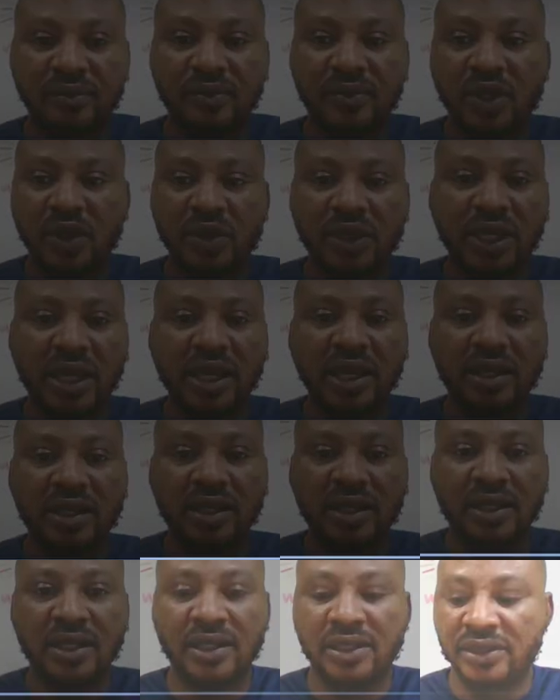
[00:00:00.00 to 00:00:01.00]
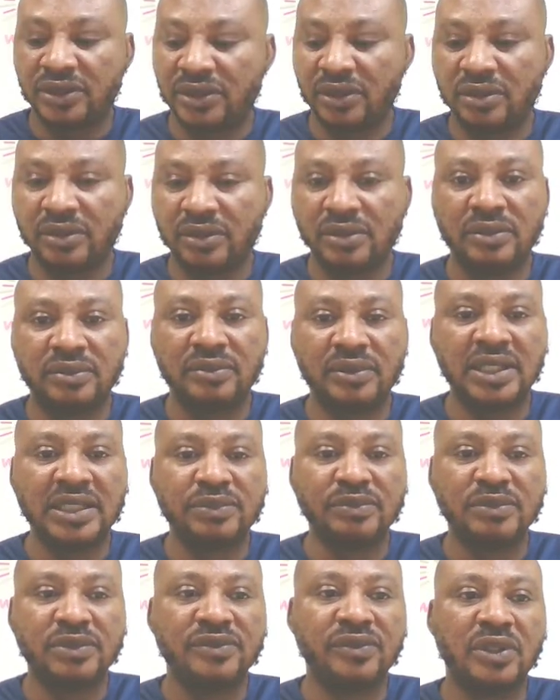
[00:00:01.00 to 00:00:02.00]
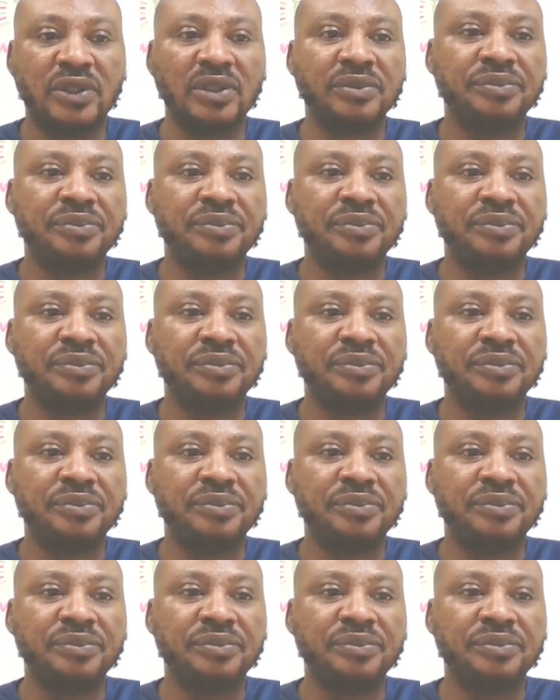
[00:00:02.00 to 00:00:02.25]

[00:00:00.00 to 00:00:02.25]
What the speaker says: Okay, so let's move on.